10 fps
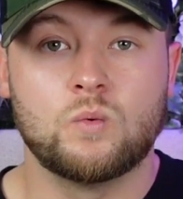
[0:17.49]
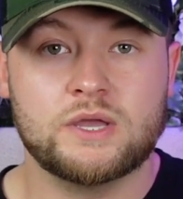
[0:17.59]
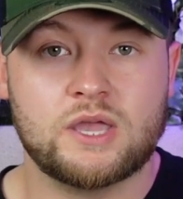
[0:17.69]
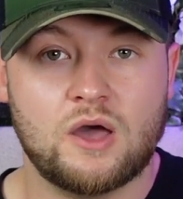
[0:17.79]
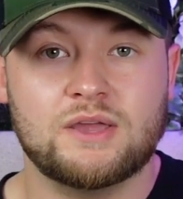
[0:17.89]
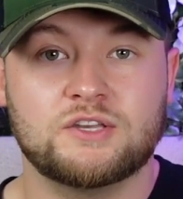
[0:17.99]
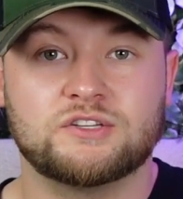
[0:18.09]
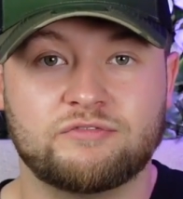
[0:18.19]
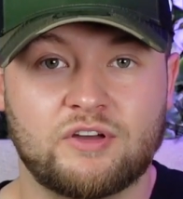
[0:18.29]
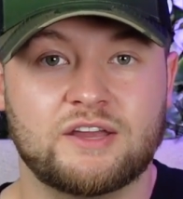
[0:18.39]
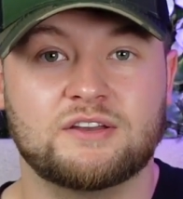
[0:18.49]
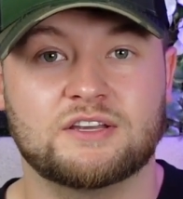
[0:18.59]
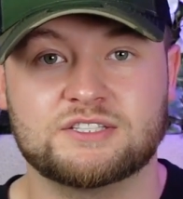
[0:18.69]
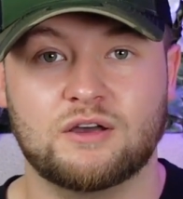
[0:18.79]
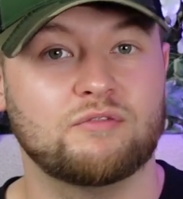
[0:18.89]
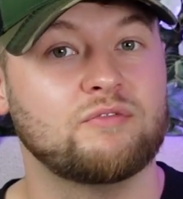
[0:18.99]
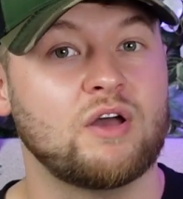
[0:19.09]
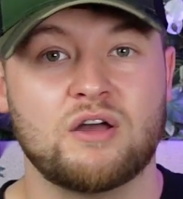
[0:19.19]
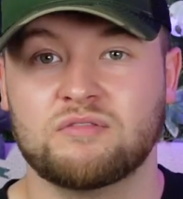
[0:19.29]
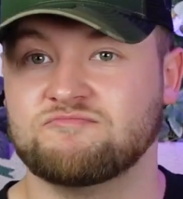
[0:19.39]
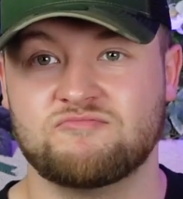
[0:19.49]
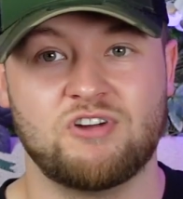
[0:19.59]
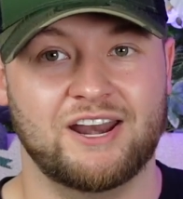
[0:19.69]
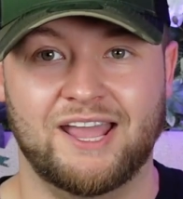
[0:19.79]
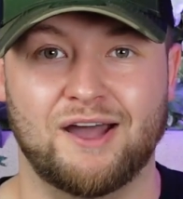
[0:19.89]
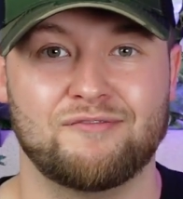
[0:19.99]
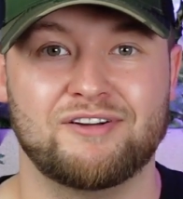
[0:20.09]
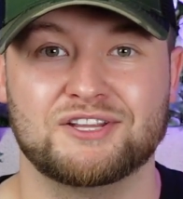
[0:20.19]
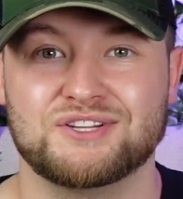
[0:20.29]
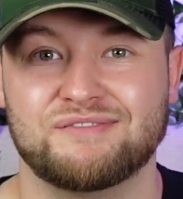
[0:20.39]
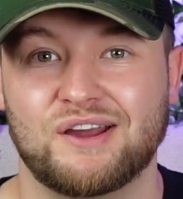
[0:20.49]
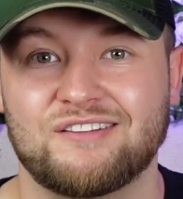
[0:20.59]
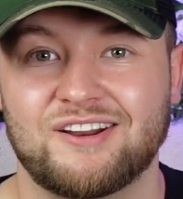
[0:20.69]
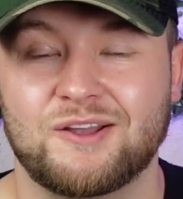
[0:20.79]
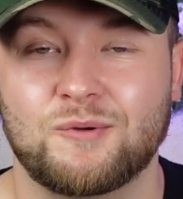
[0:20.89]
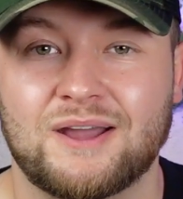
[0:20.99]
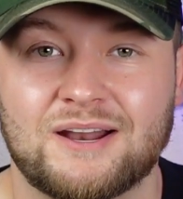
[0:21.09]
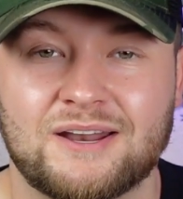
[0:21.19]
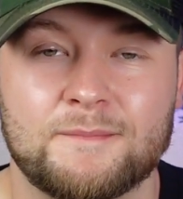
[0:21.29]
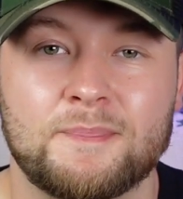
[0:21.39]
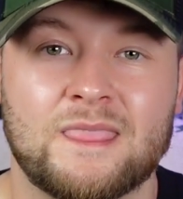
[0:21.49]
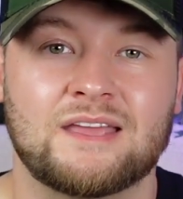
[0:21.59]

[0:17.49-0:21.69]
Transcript: we're going to find ourselves running out of energy very, very quickly.